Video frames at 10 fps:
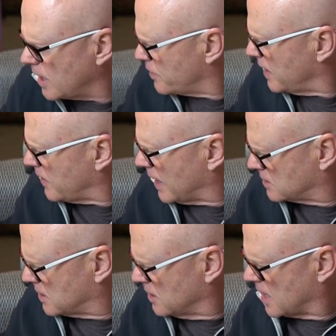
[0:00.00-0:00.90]
Yeah, I think
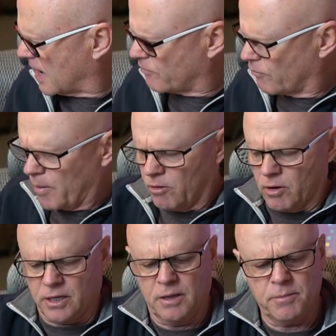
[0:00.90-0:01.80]
that does have rubber
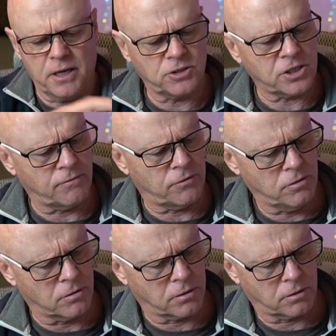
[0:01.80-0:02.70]
on it. Let me just have a
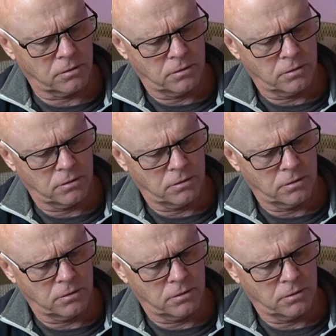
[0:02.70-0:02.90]
look.